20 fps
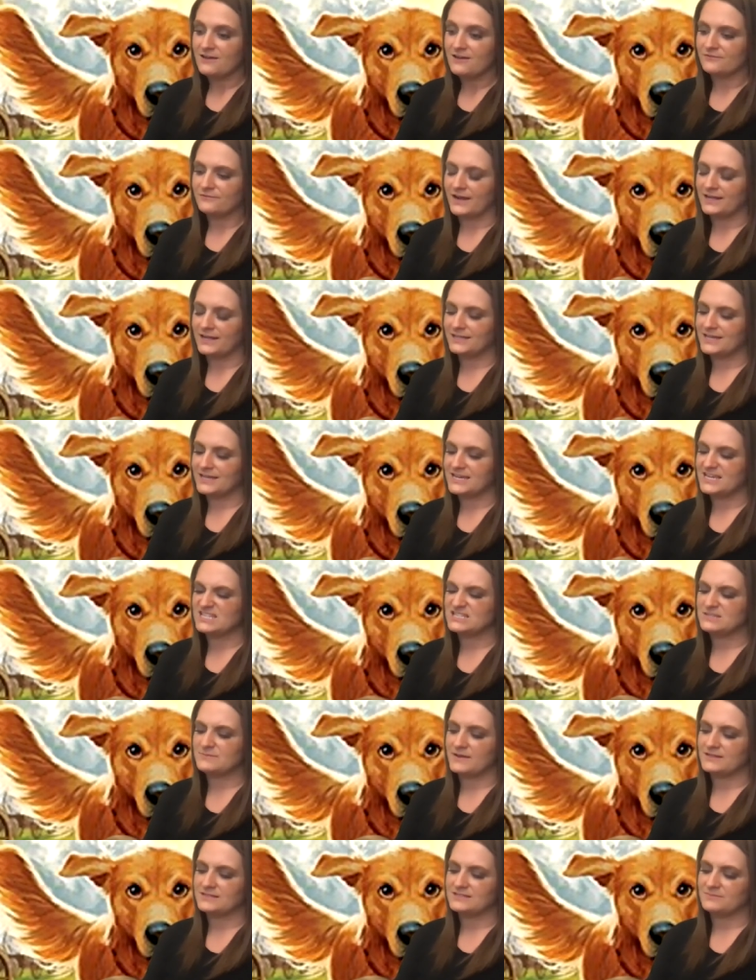Finally, he
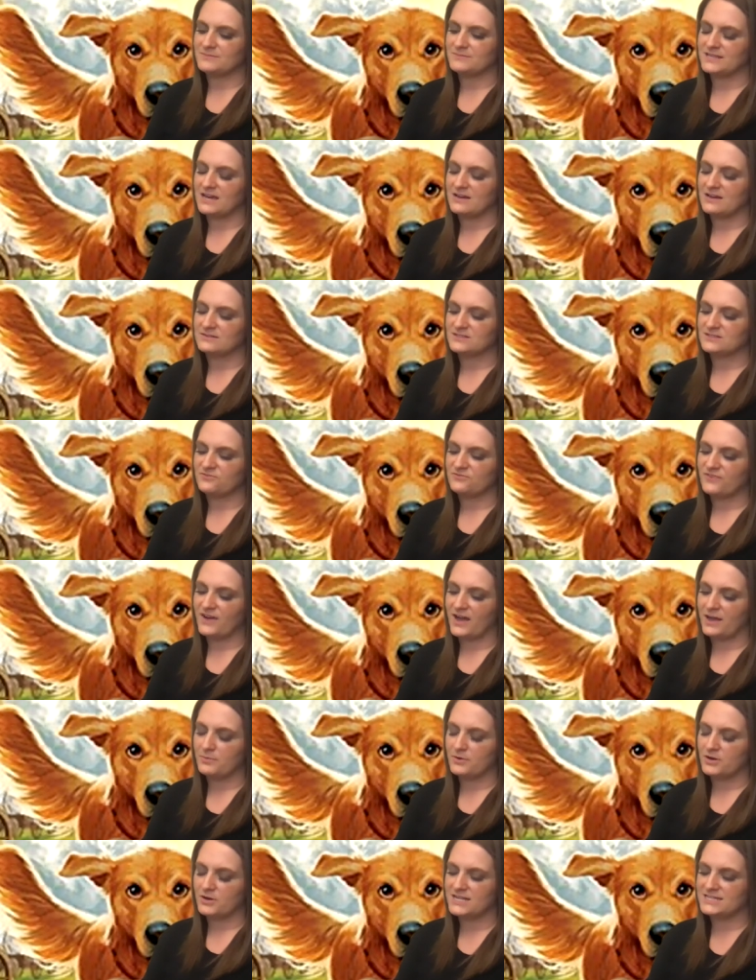smelled something else
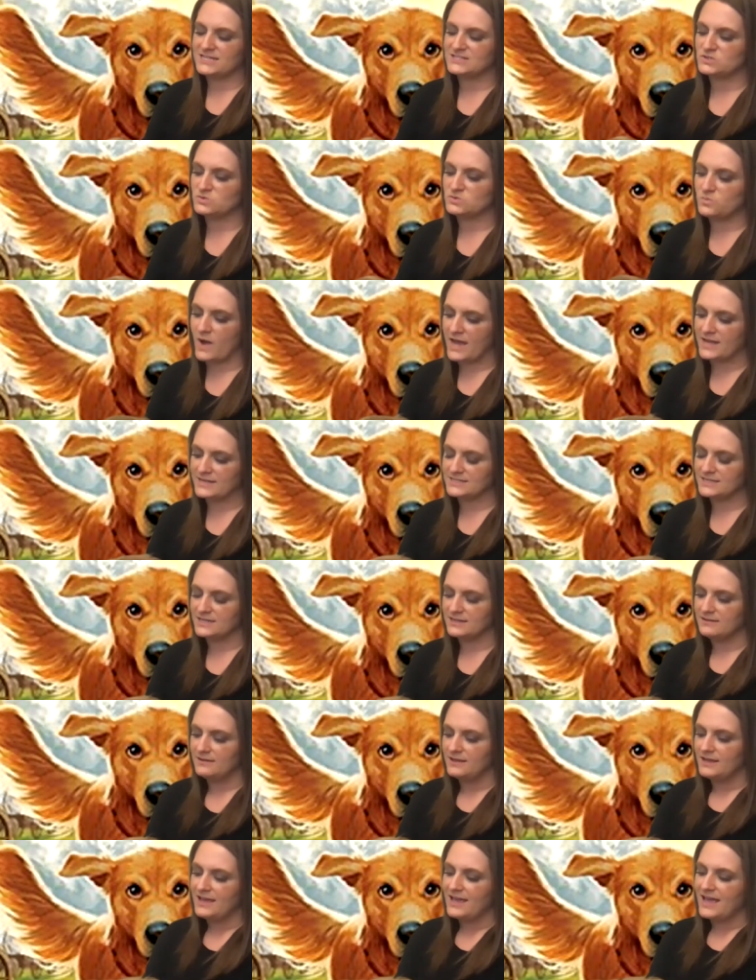fiber and sweat,
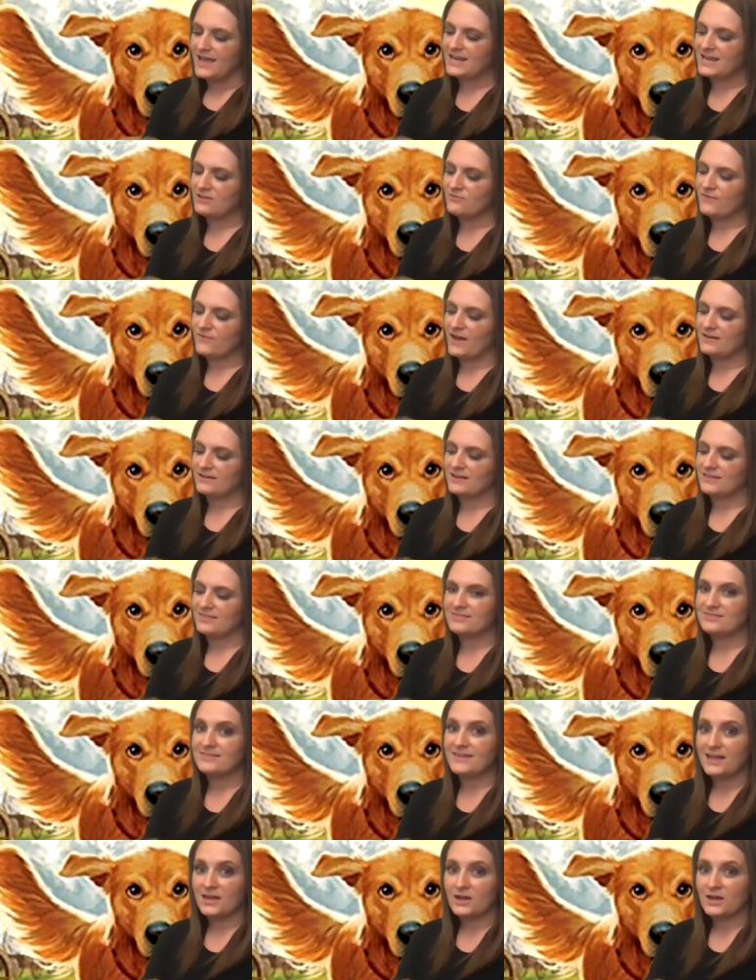and he found a
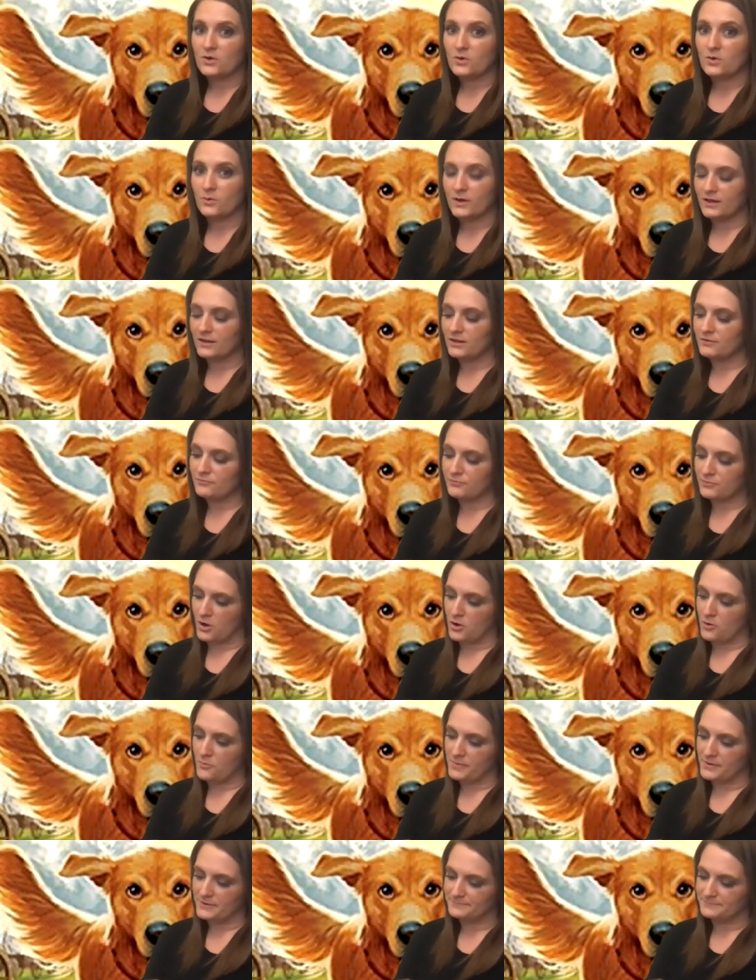thick coil of rope